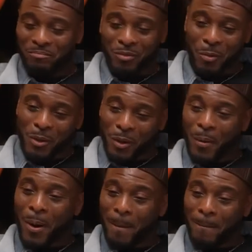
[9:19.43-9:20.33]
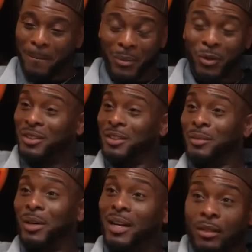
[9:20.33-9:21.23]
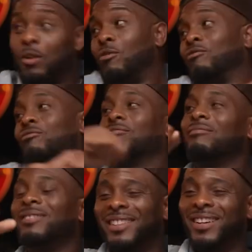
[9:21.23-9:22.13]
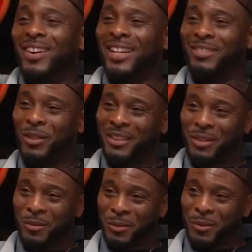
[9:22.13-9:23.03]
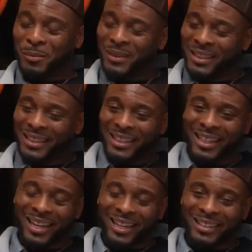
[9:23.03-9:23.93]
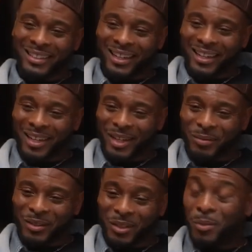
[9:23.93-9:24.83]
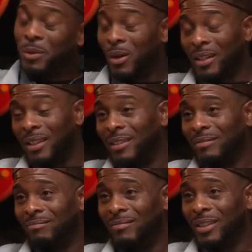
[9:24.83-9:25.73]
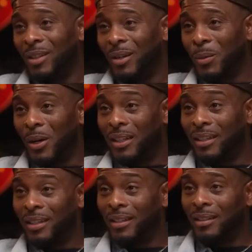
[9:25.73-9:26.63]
So we go up, of course she's surprised, within the room. And, we walk in, I walk in there